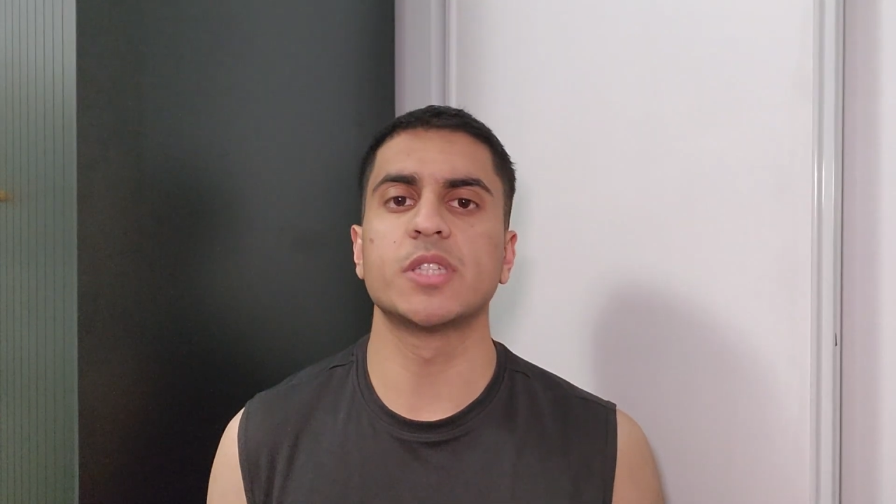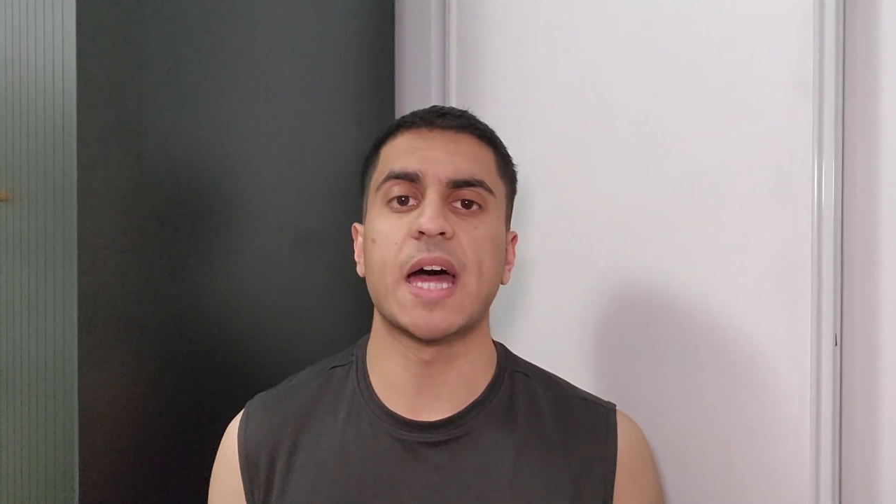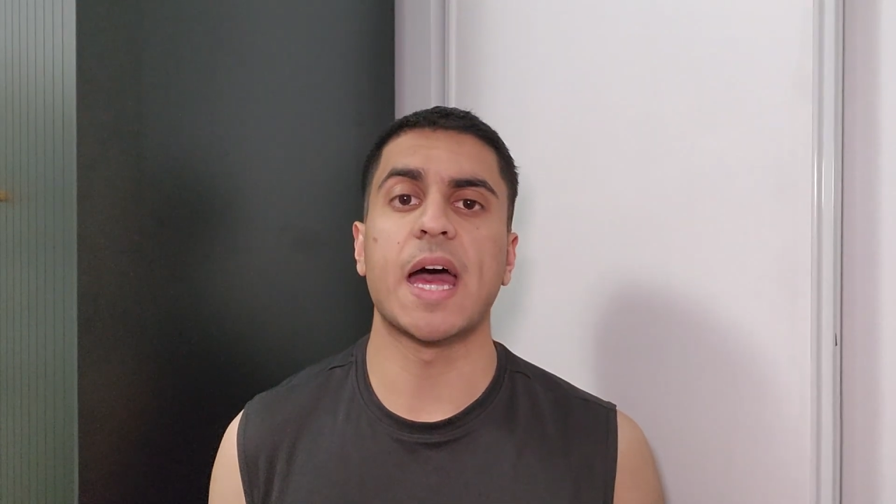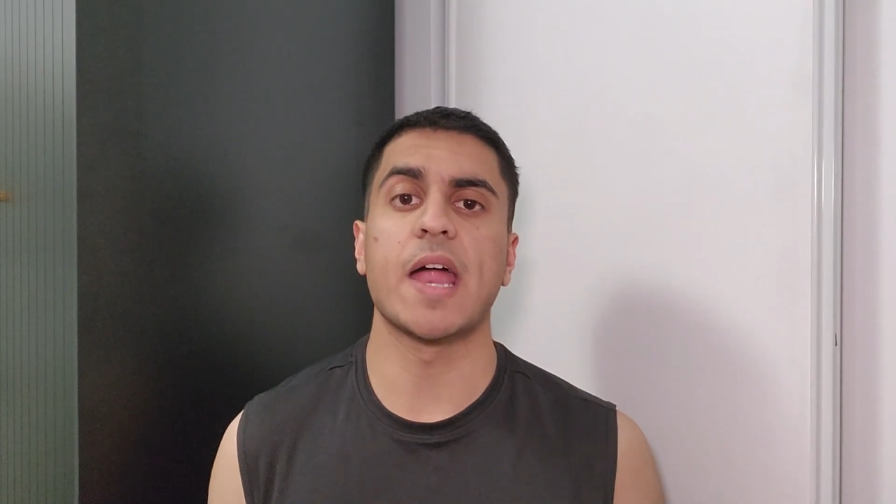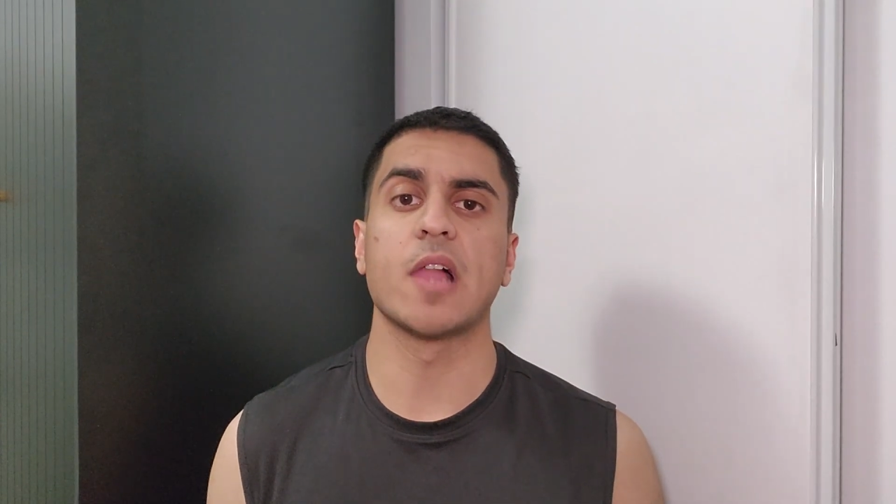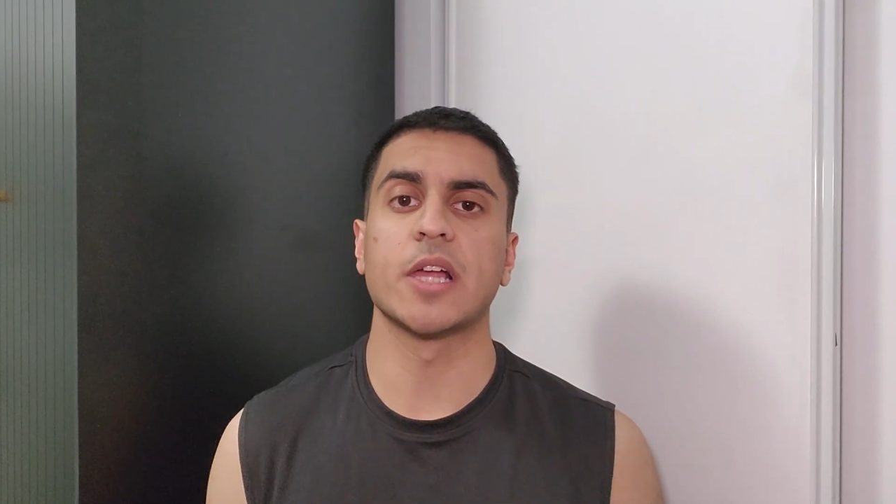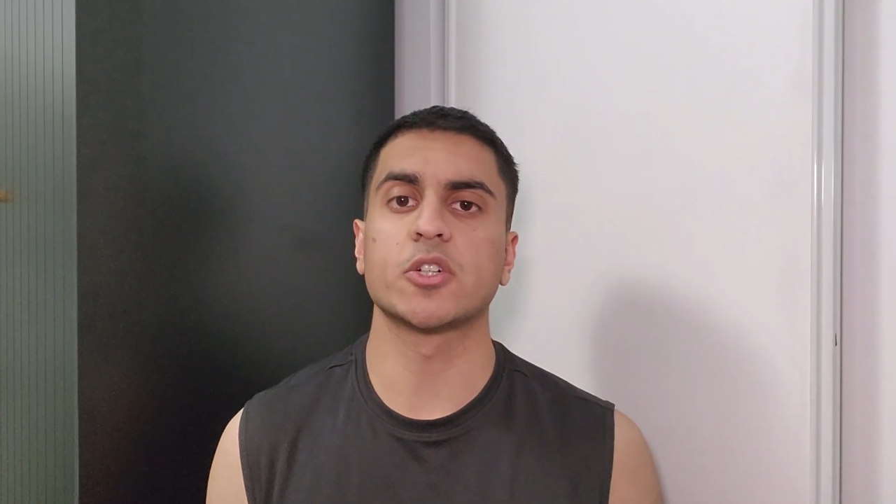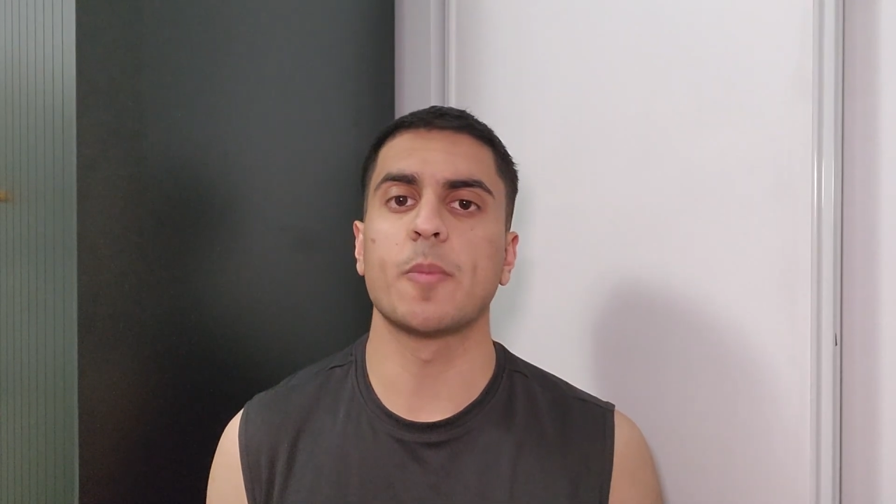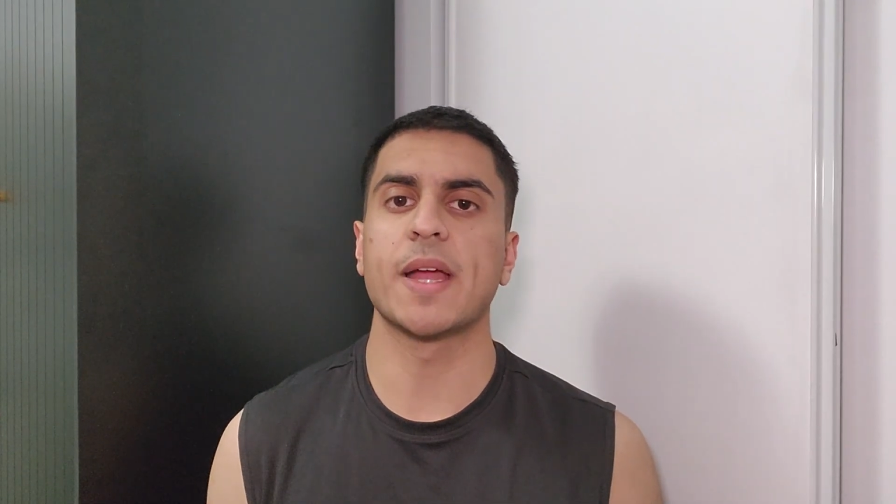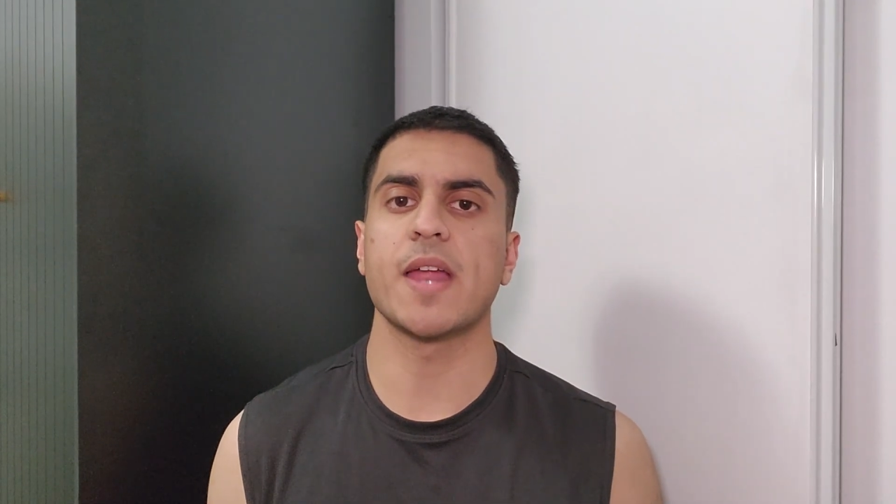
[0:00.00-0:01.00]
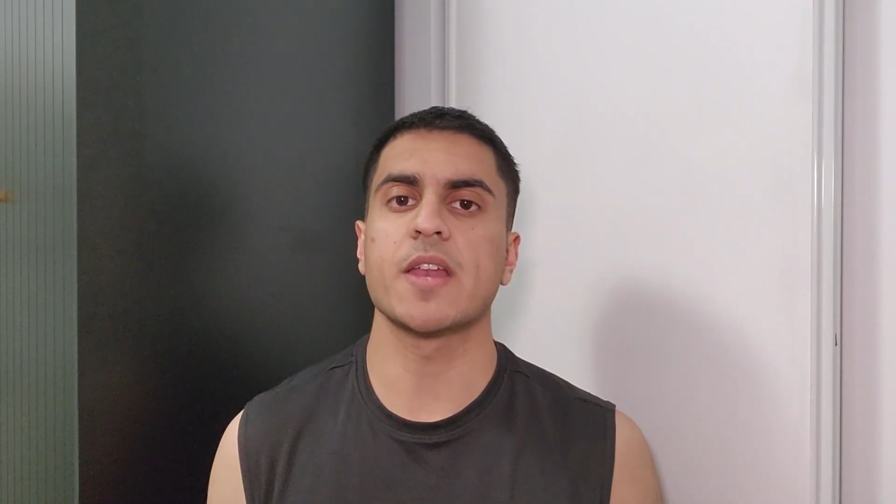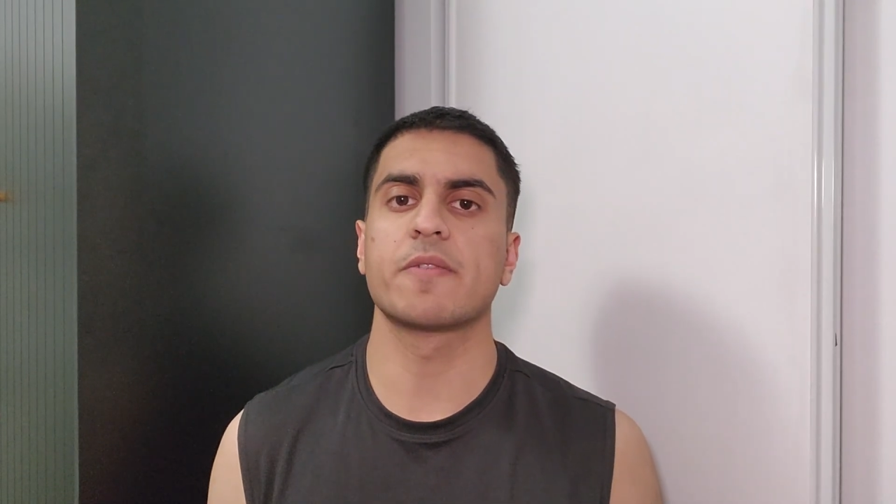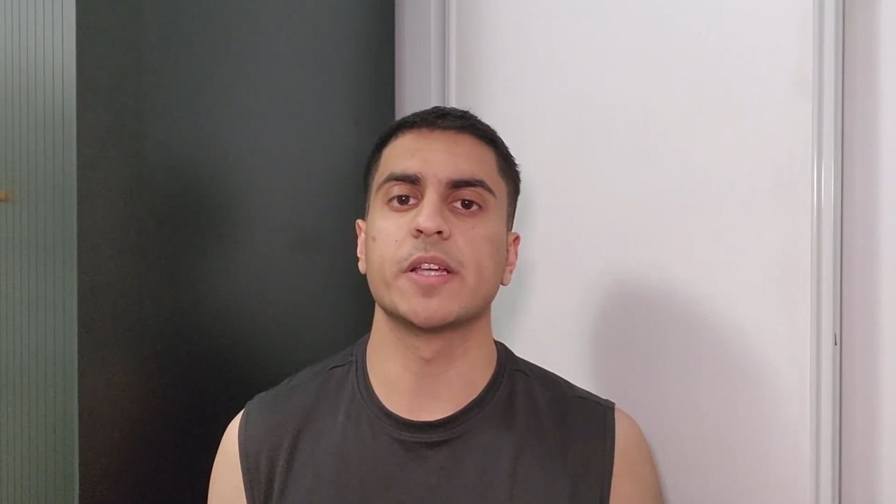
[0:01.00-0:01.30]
that electromagnetic